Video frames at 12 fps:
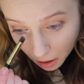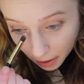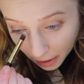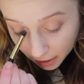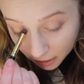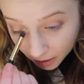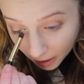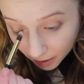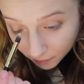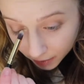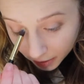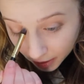and I think I
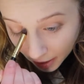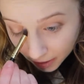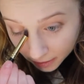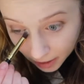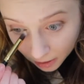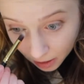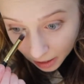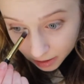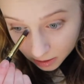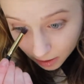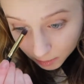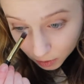have like an A in that
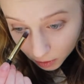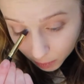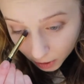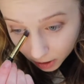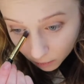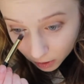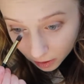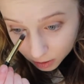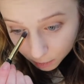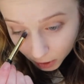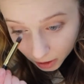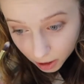class. I'm doing pretty,
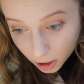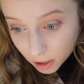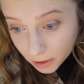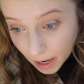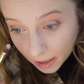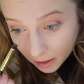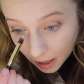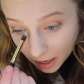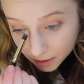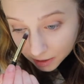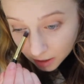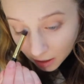pretty good in that
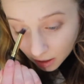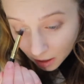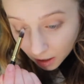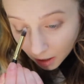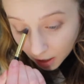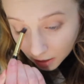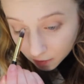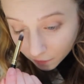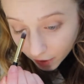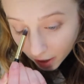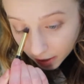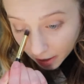class. It's
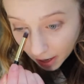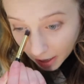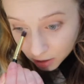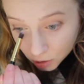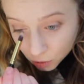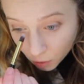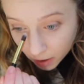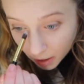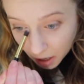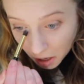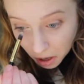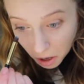fun, I enjoy
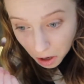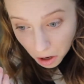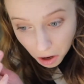it.